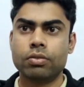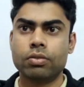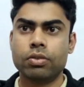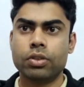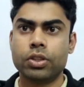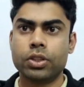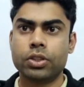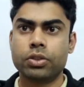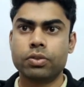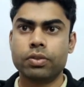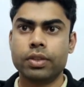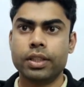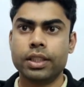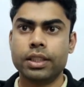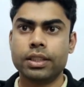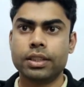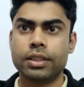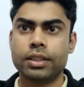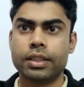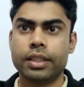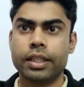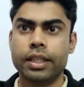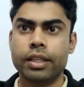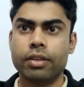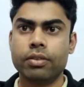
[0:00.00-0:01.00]
First one
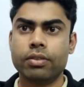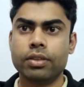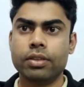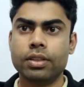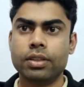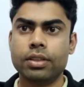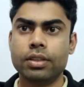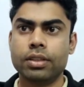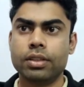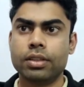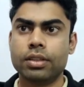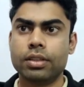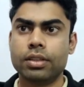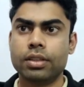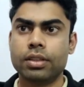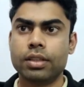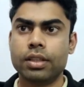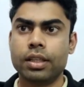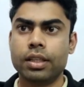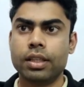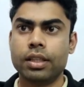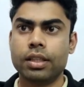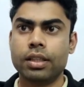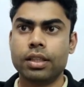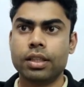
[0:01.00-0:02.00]
is K1
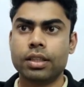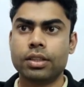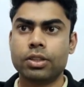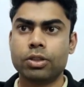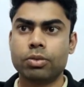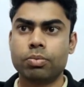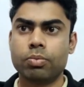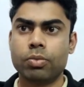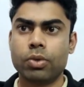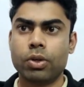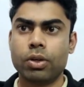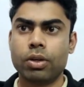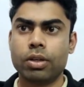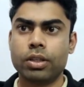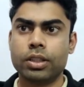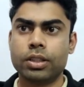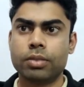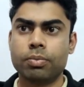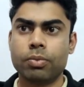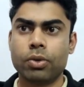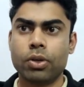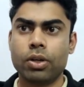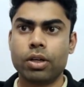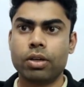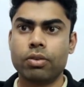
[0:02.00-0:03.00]
and the
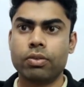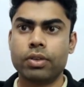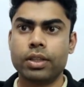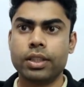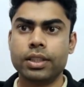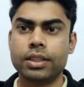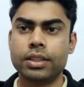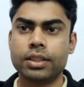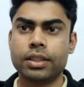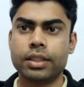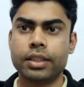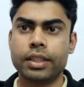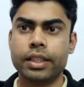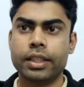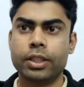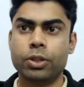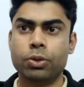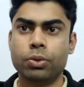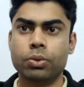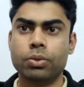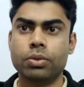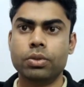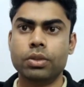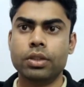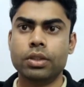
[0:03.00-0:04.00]
smaller one is
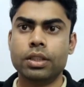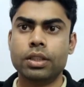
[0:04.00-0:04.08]
K2.